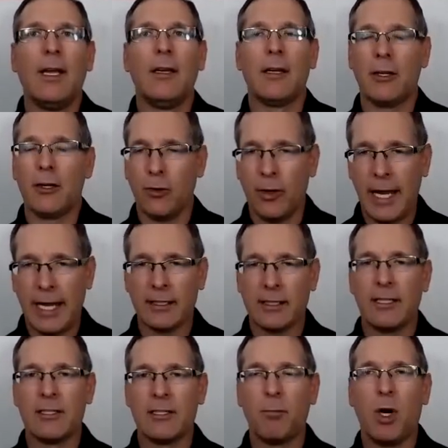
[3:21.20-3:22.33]
correct.
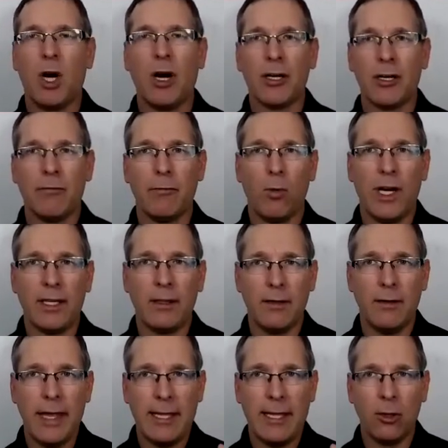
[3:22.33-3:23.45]
Because part of what
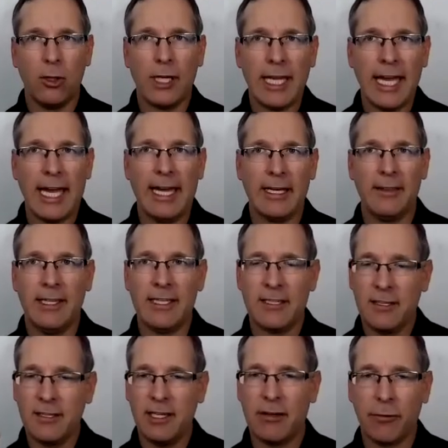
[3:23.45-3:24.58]
they look at, and this
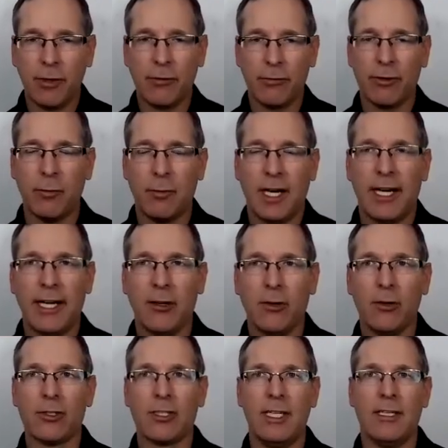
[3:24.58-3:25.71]
is different from
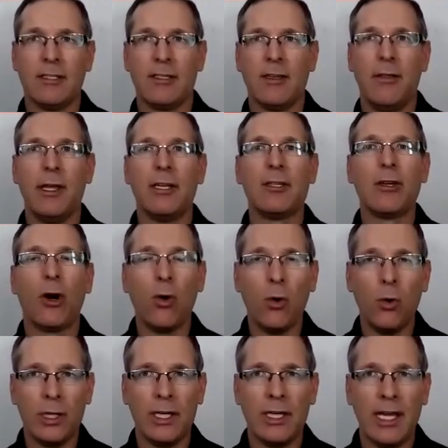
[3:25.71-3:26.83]
IELTS, is the
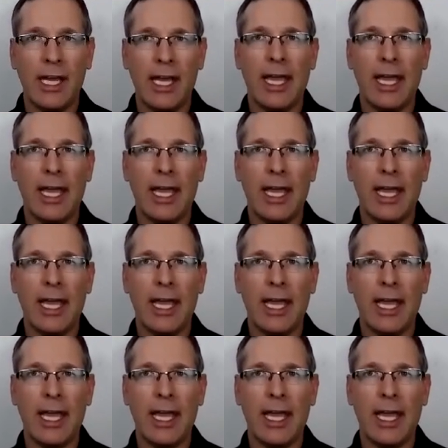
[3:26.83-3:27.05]
tone,